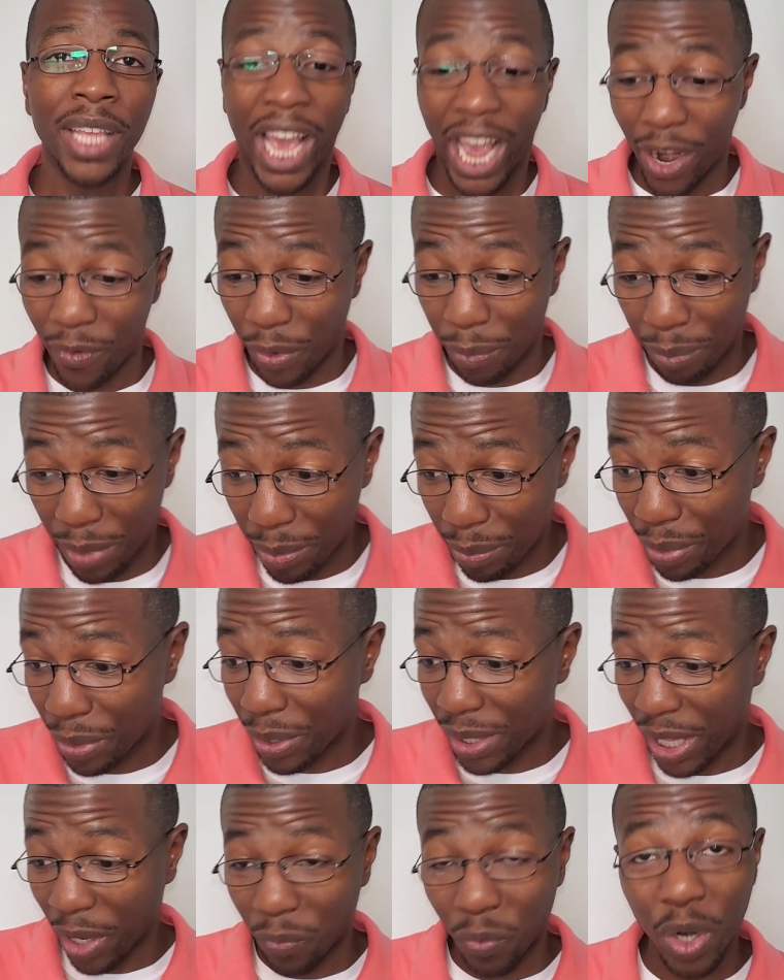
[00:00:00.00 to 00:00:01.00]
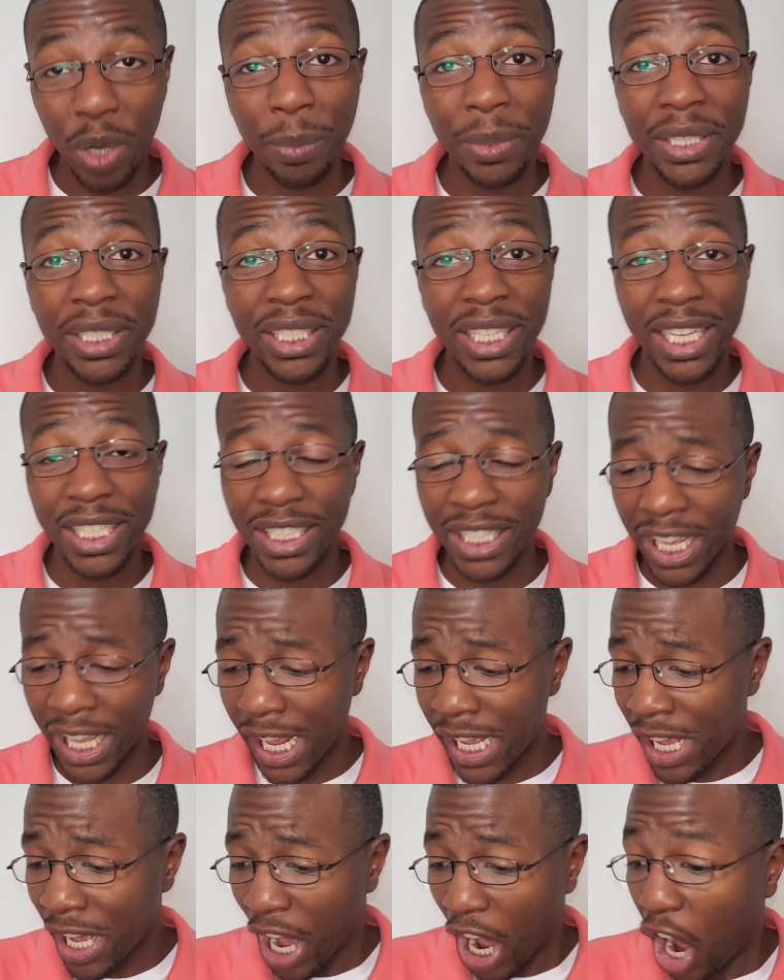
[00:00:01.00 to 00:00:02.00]
I remember that Romans says that
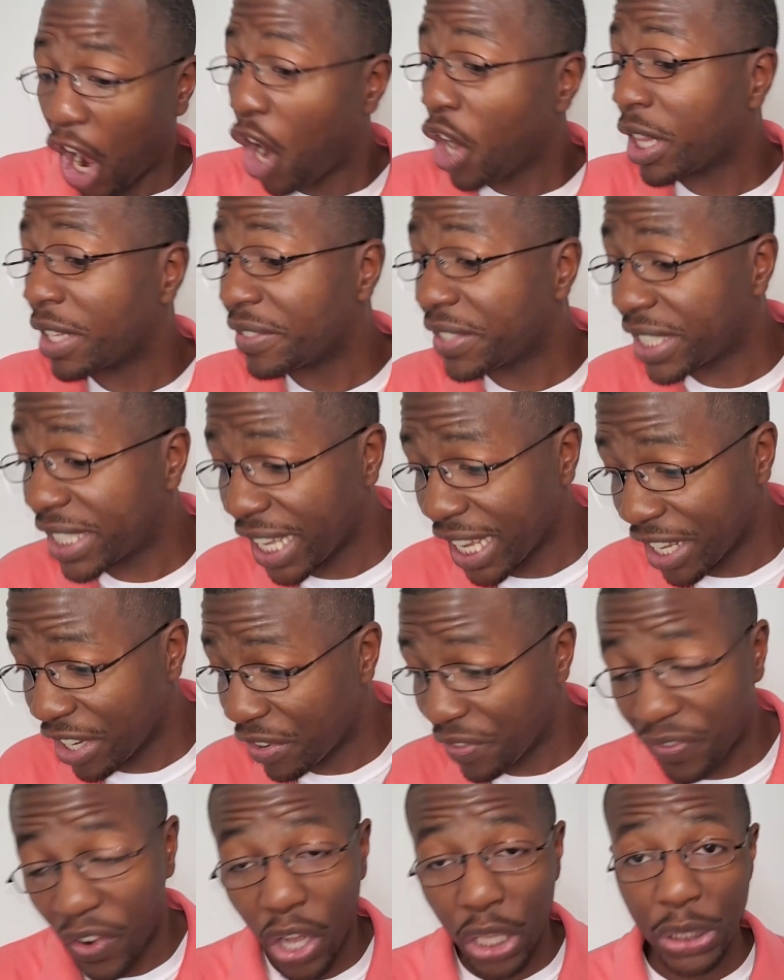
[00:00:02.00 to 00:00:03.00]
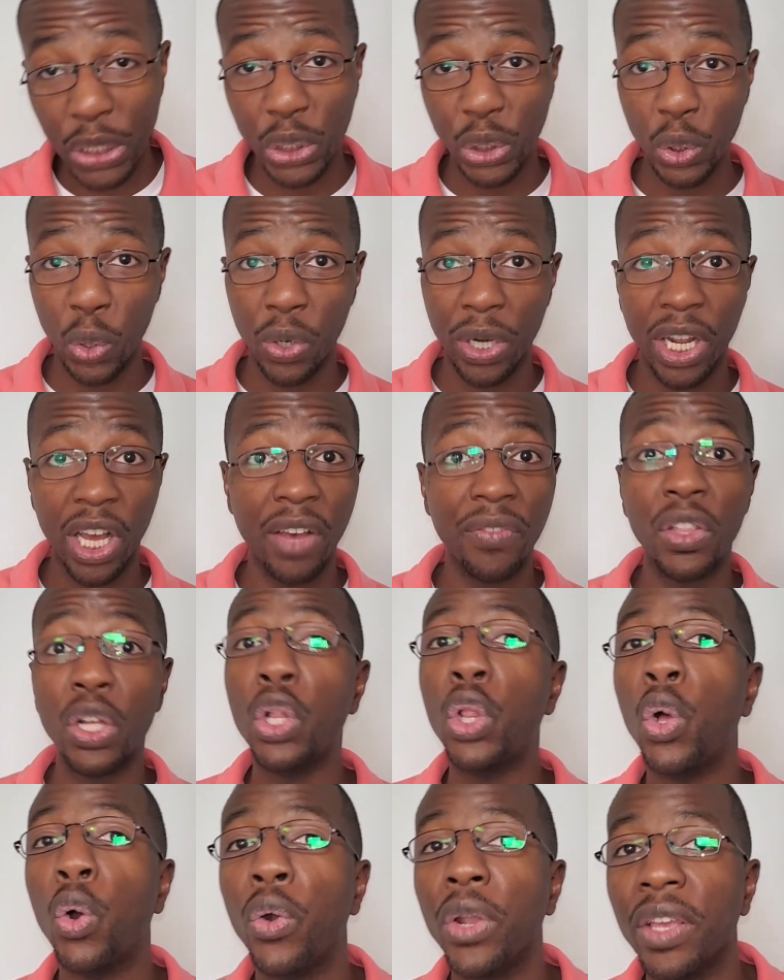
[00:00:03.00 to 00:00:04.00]
all have sinned and fallen short of the
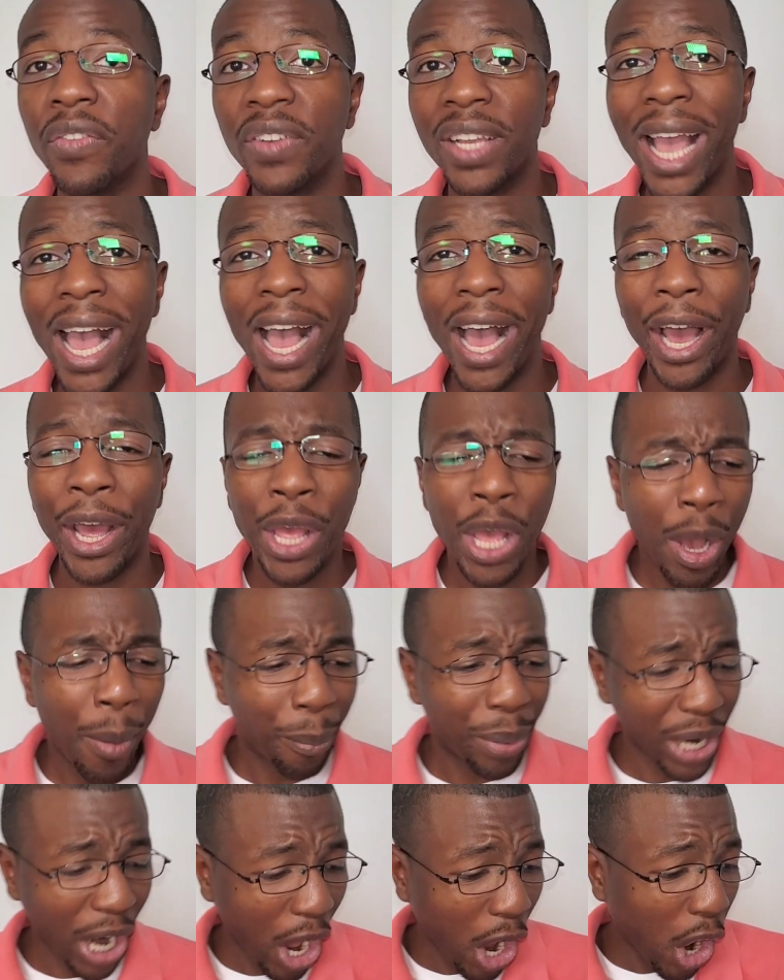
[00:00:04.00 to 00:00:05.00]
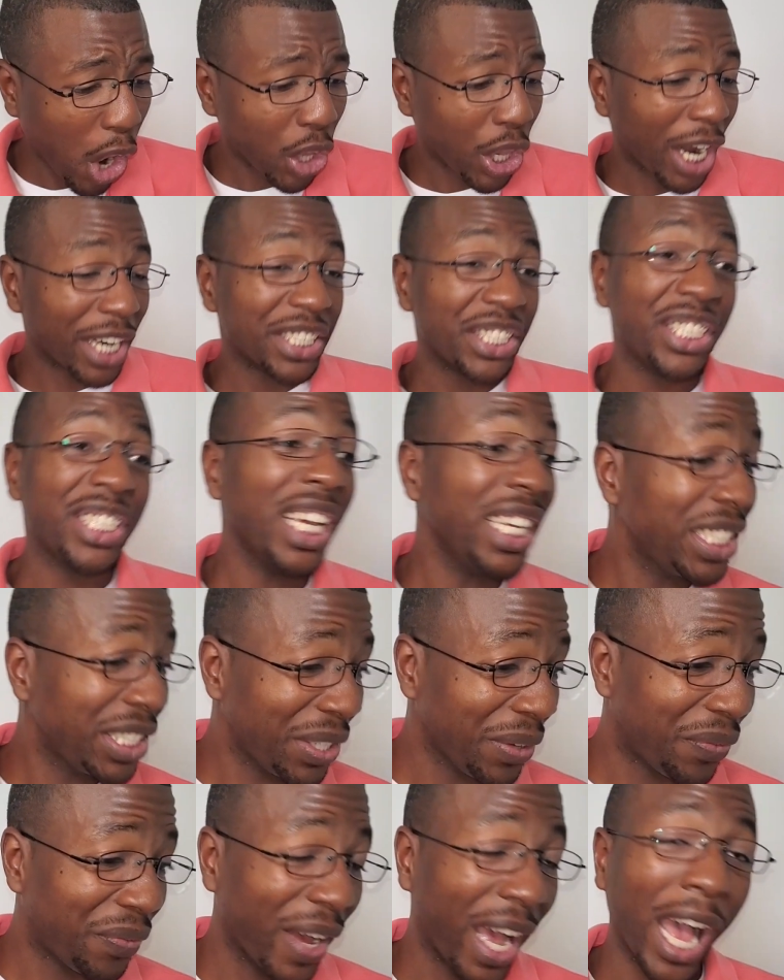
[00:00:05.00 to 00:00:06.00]
glory of God, but all are
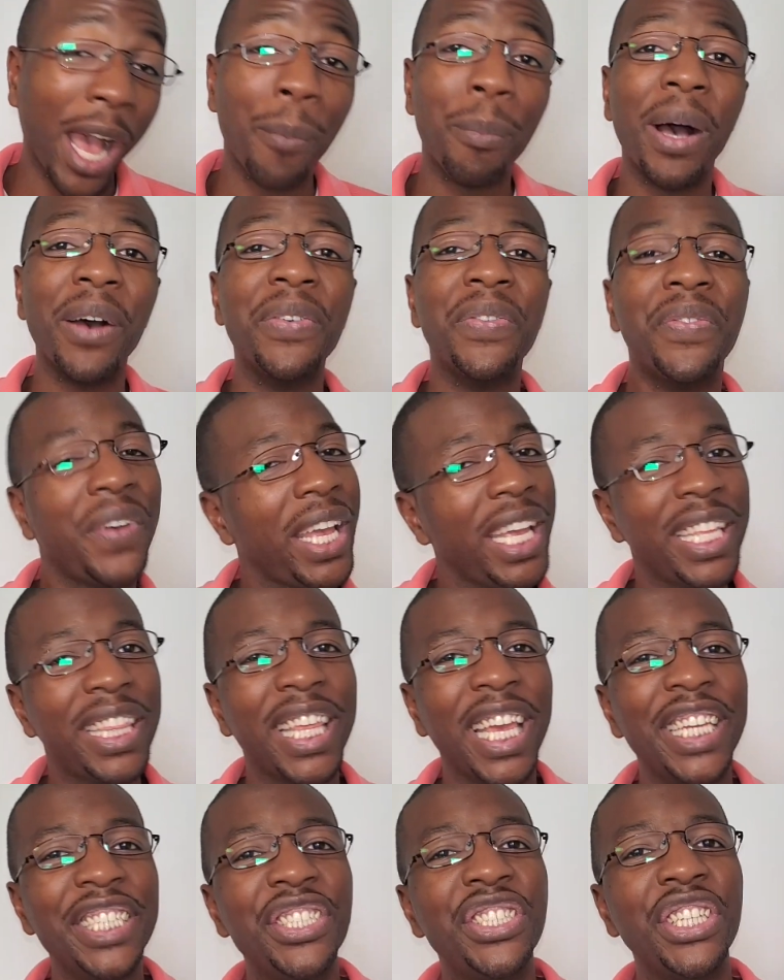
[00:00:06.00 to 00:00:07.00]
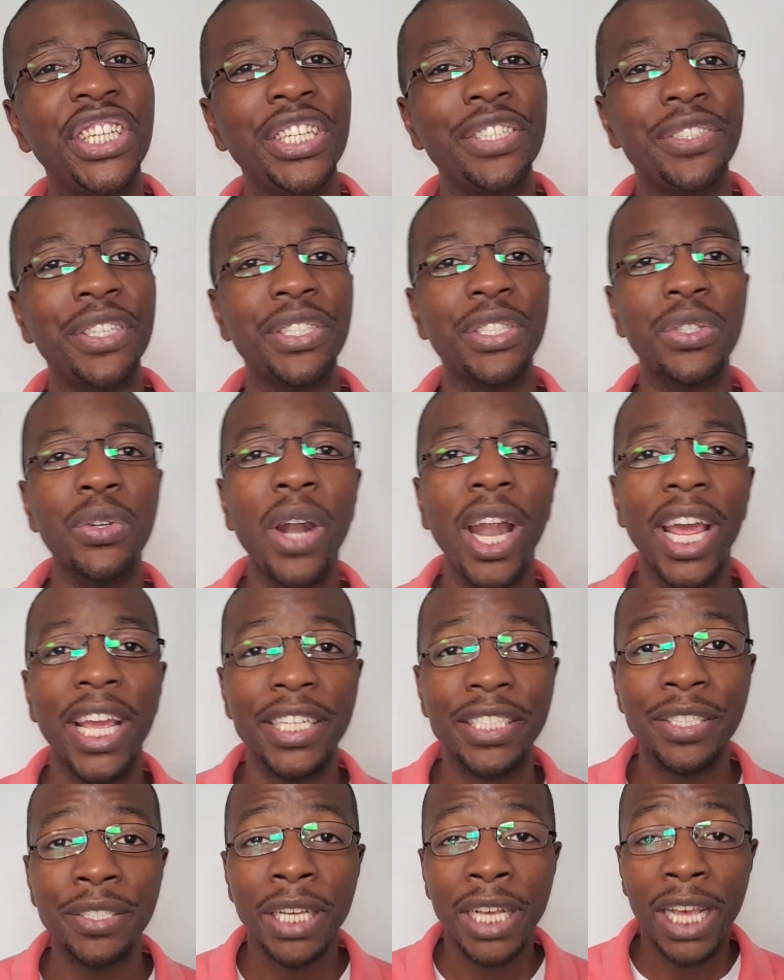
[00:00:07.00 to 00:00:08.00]
justified by faith in Jesus Christ.